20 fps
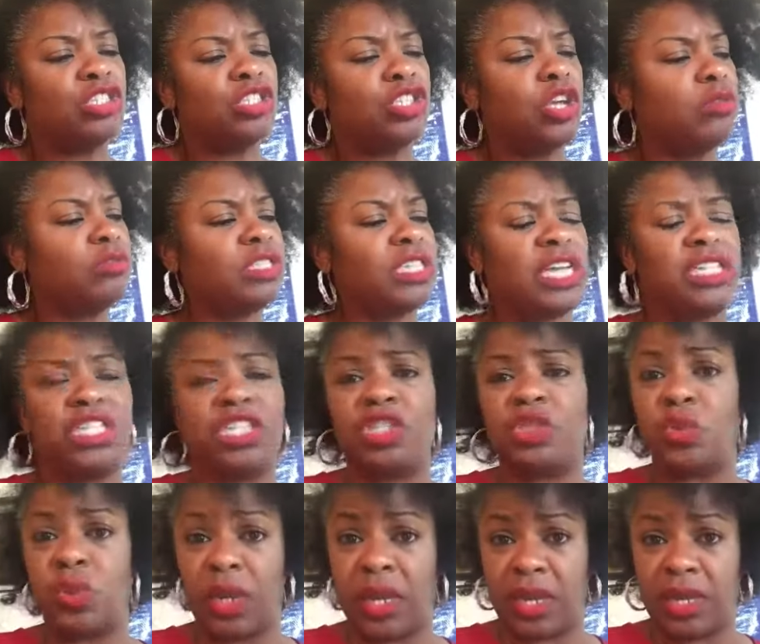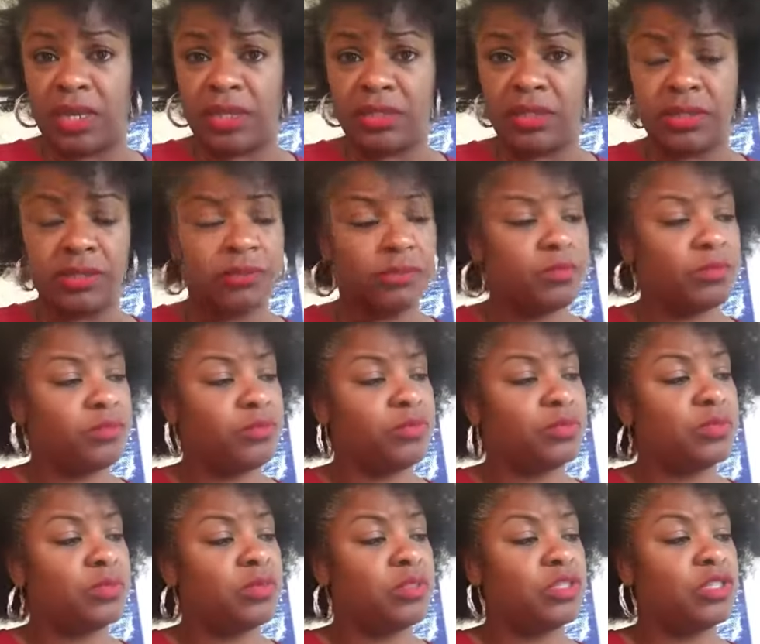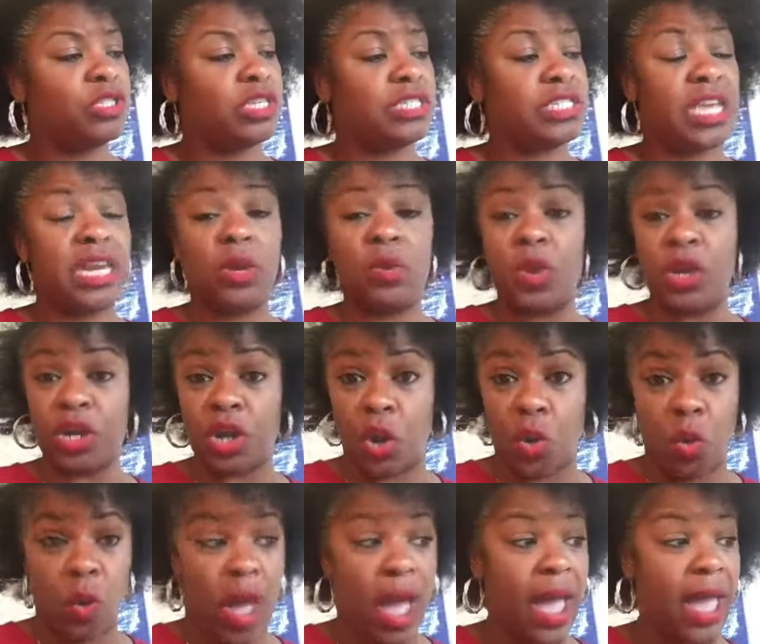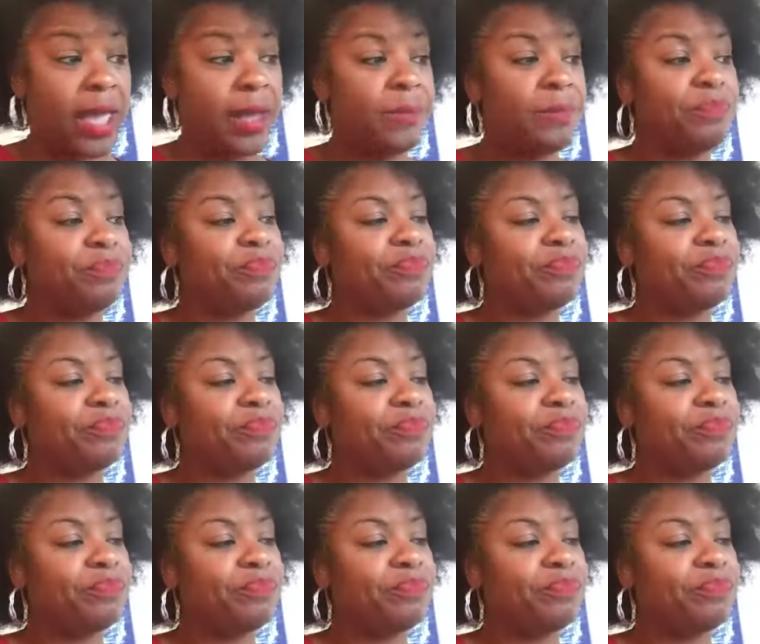don't touch its wings. Does anyone know why?